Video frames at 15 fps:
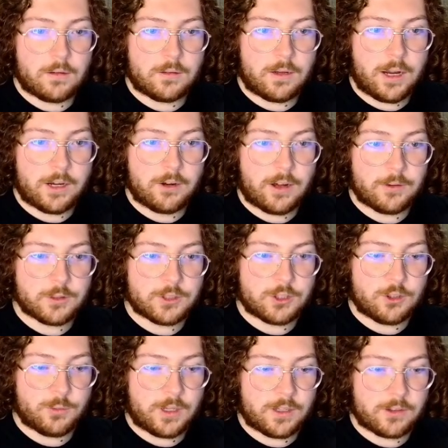I know I was
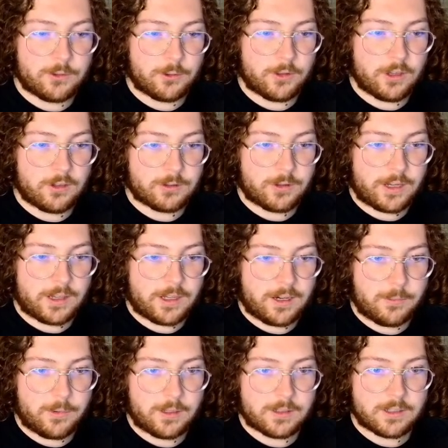zooming through those right
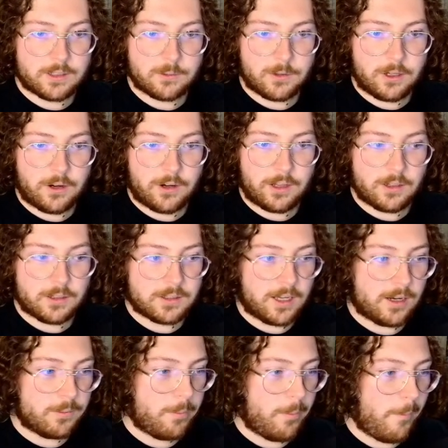there, but it's because we already looked
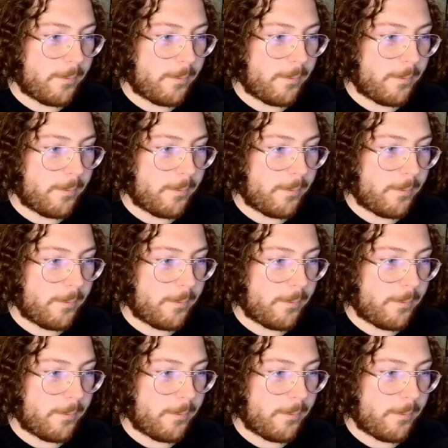at them.